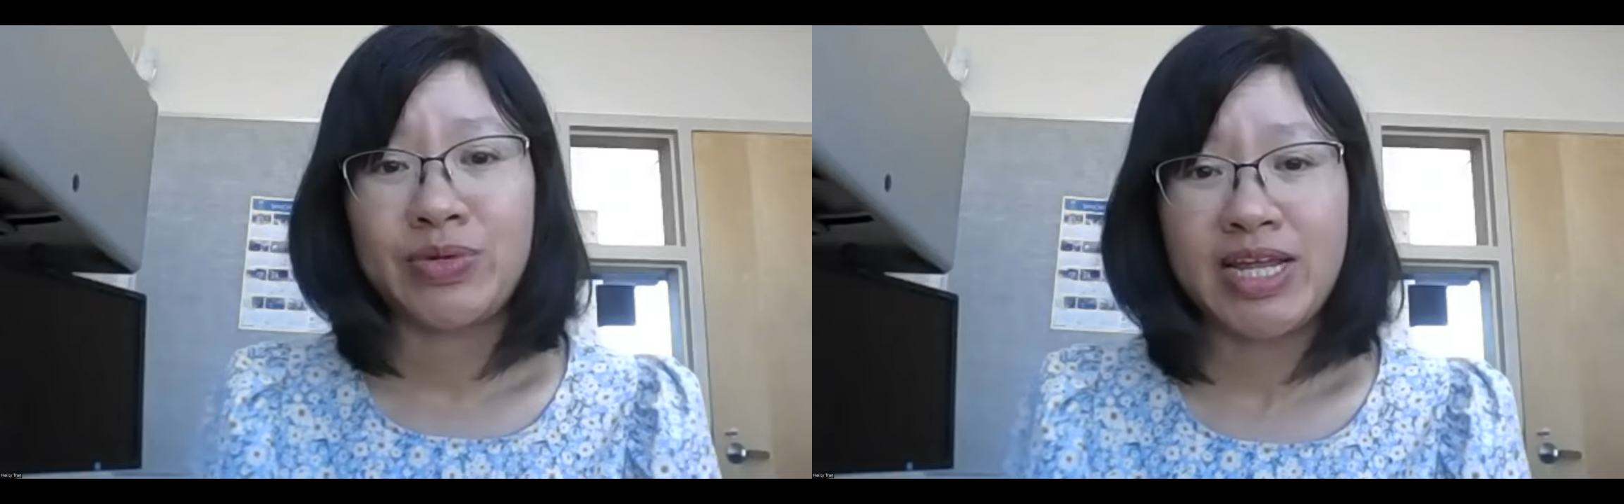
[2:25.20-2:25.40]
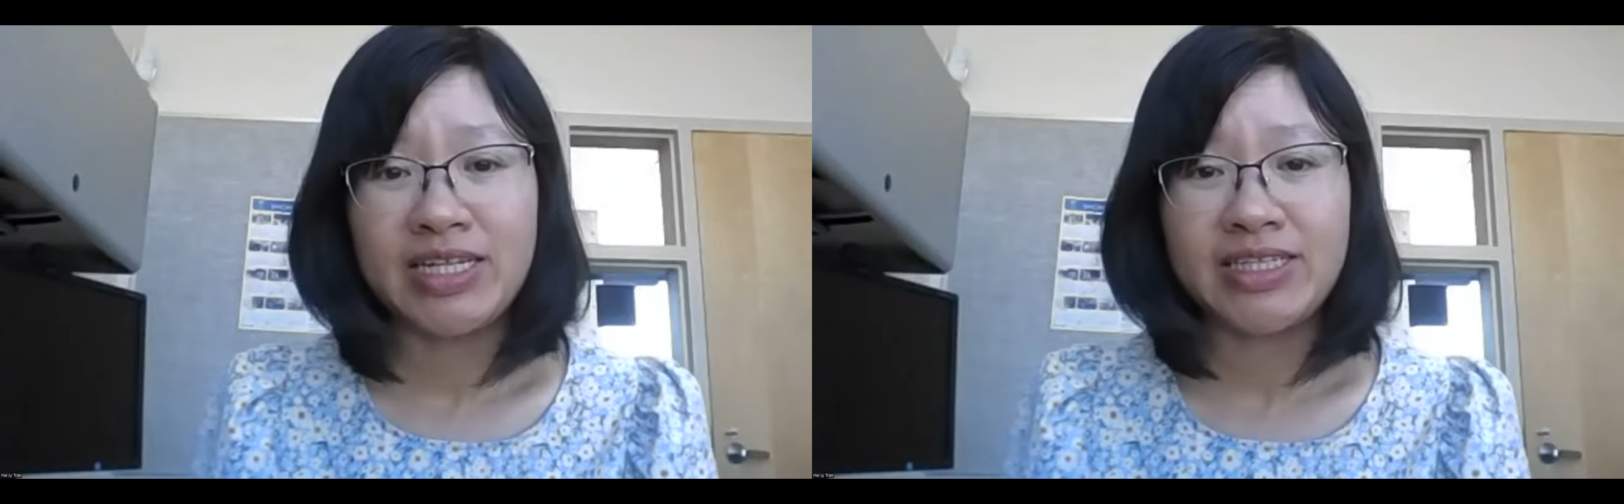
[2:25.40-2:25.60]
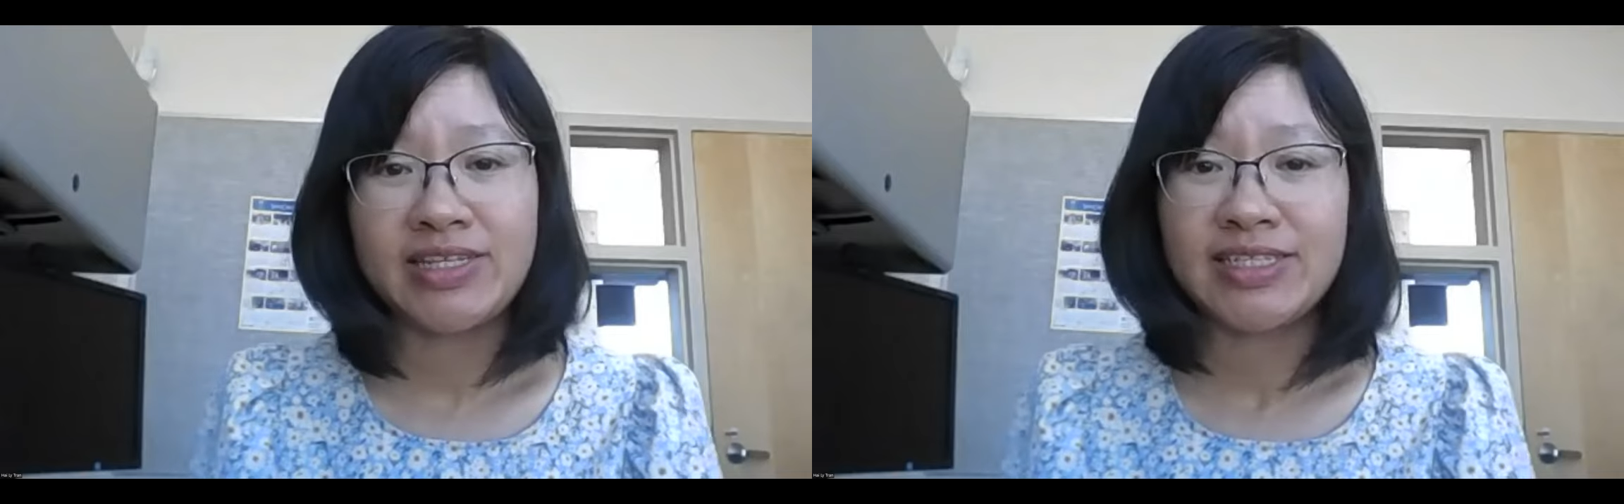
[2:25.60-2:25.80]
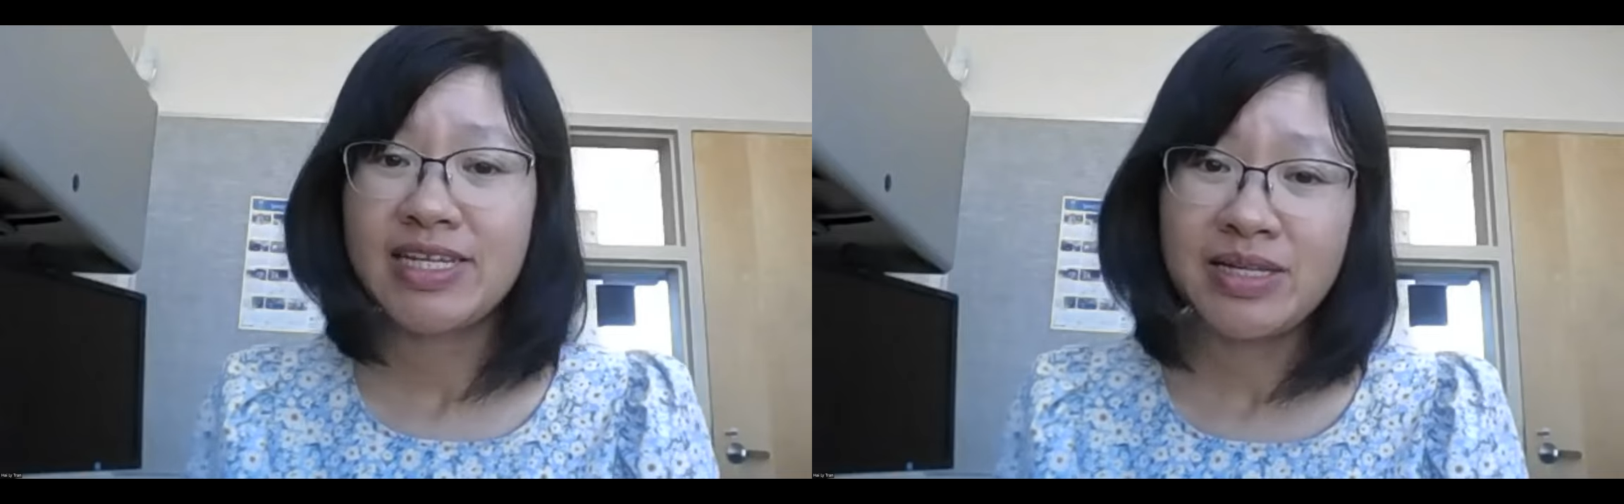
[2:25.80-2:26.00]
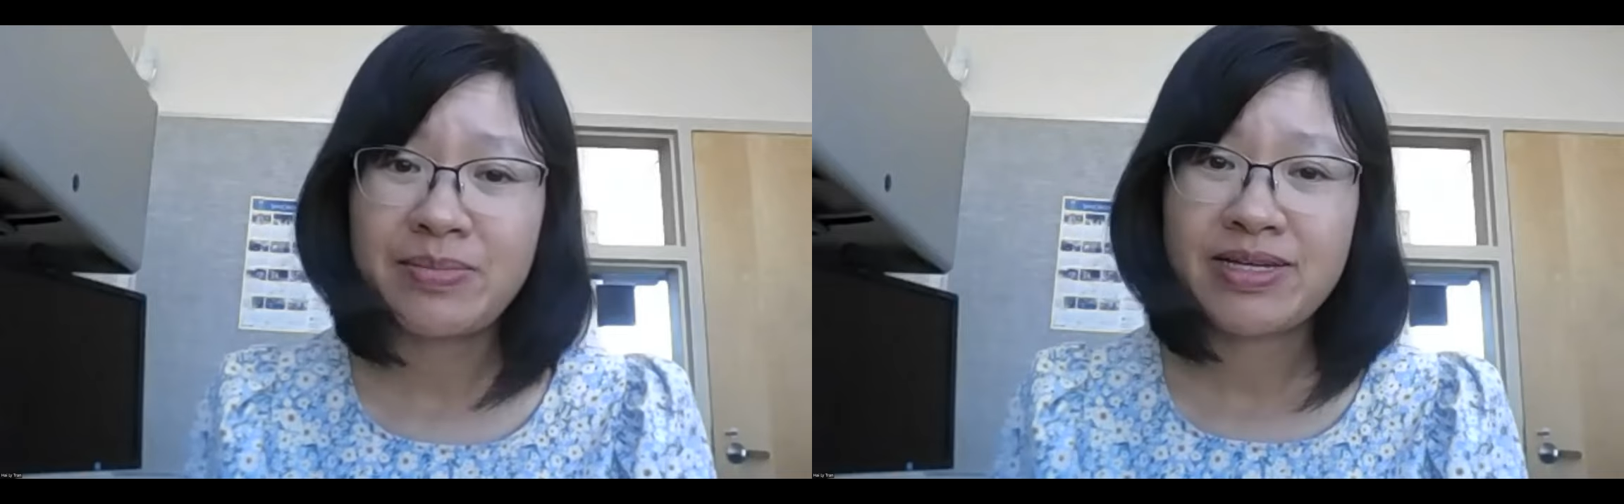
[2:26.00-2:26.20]
read the
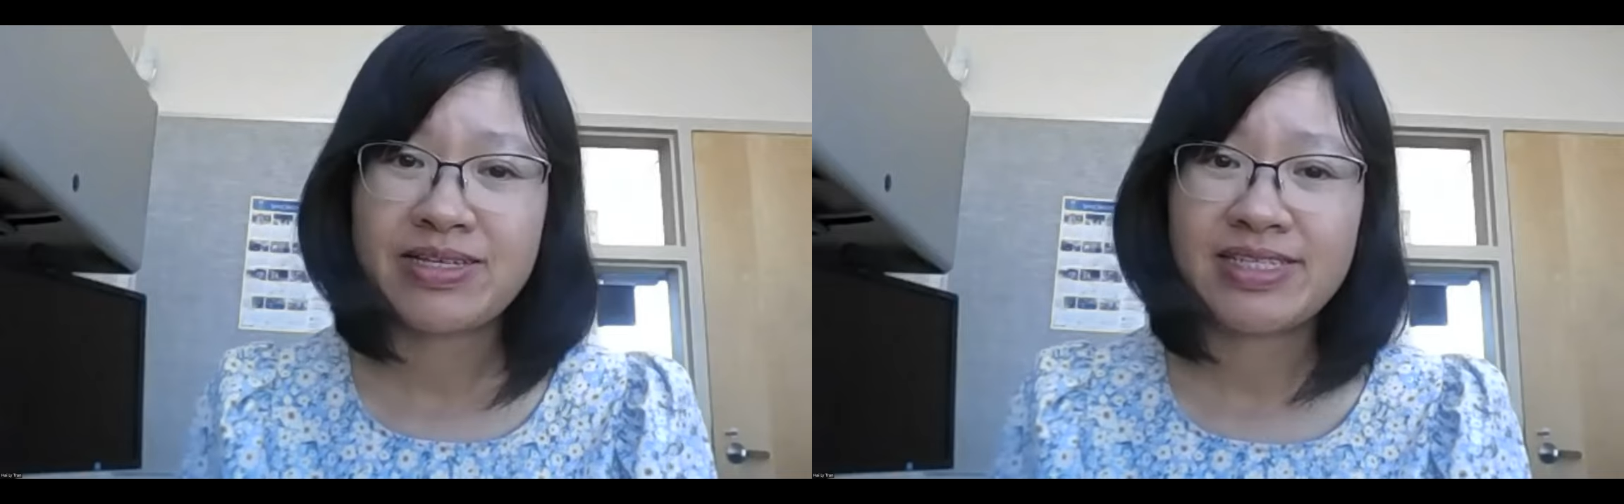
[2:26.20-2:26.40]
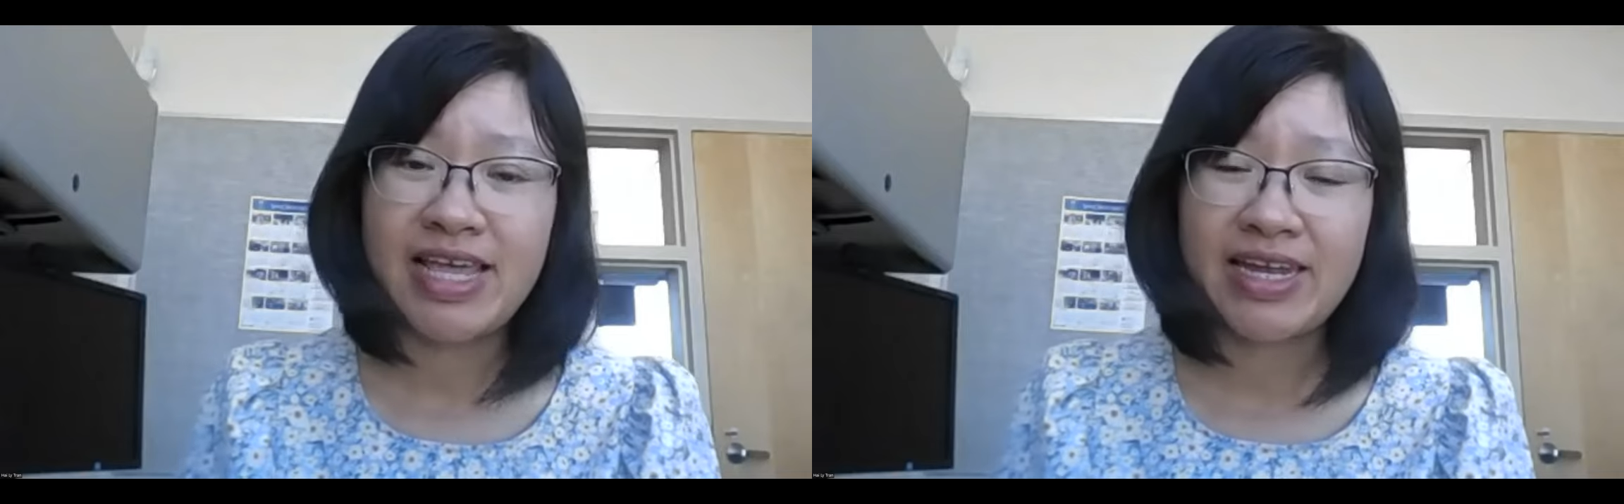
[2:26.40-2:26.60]
syllabus